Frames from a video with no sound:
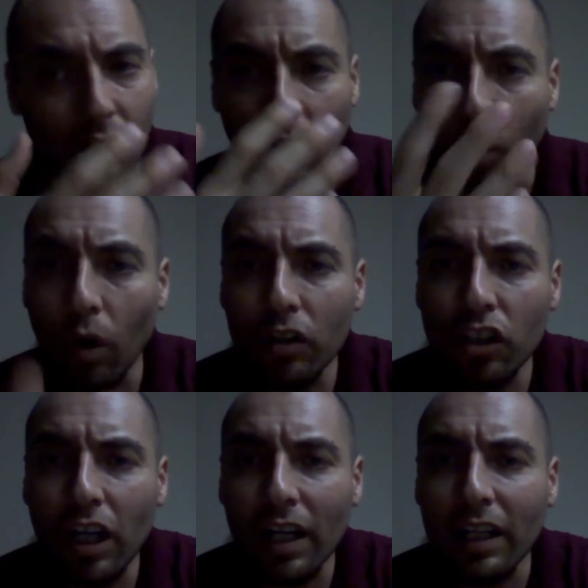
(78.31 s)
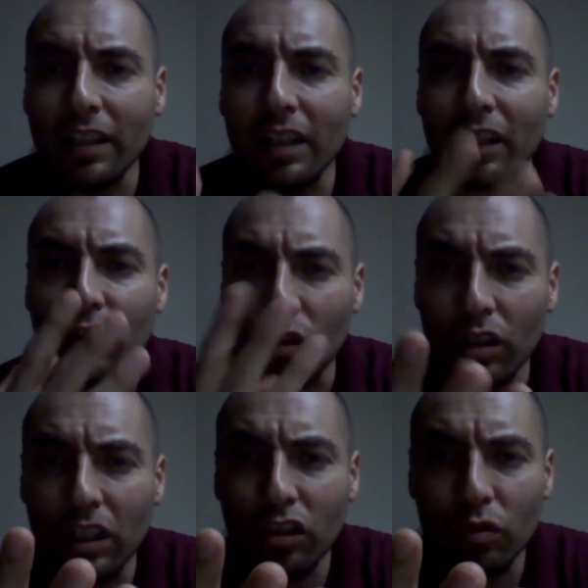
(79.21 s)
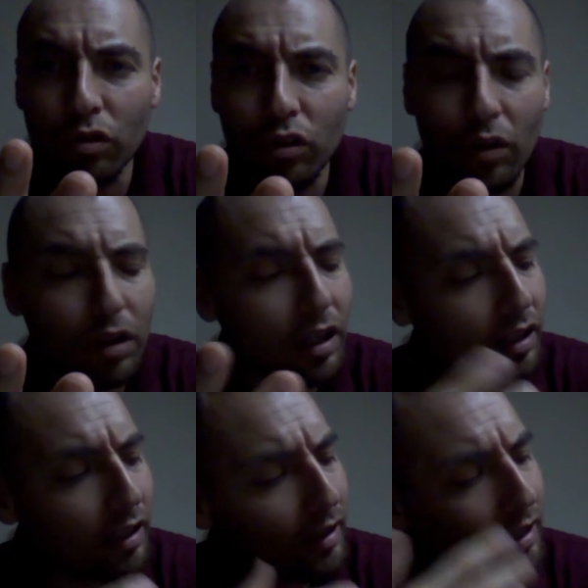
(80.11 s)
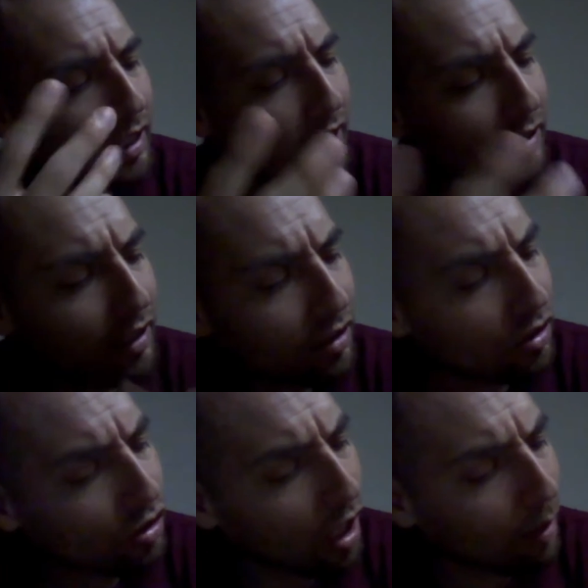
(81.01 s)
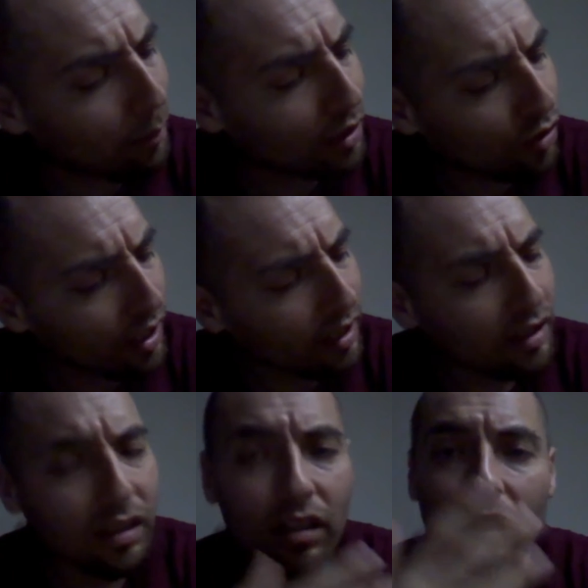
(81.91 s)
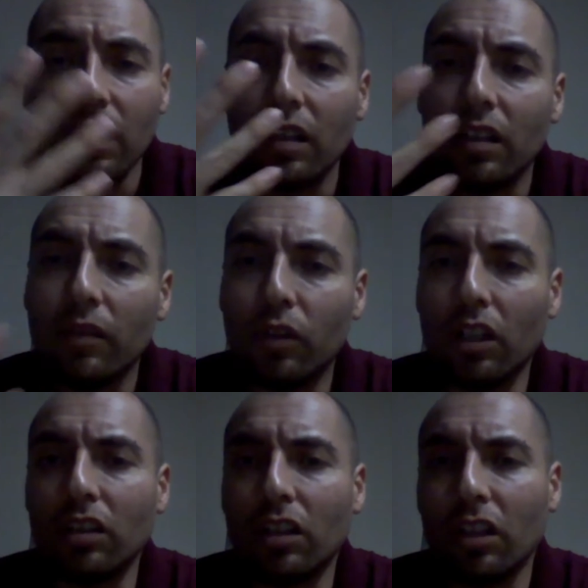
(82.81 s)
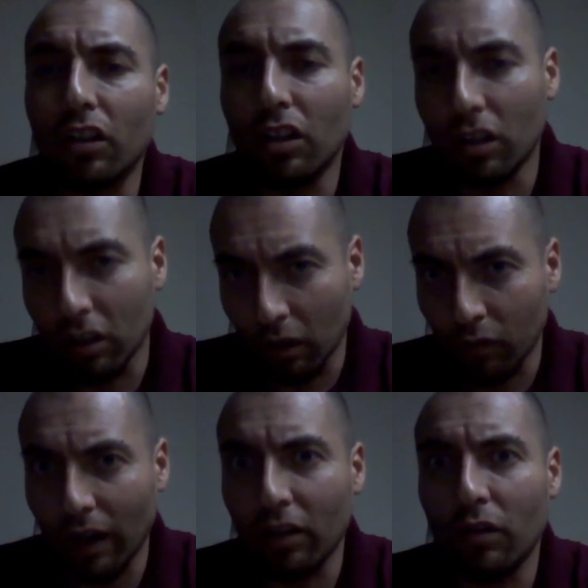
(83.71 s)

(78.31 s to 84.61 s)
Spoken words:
one shot and then a 3-issue story arc. And then Tom Madrake does the final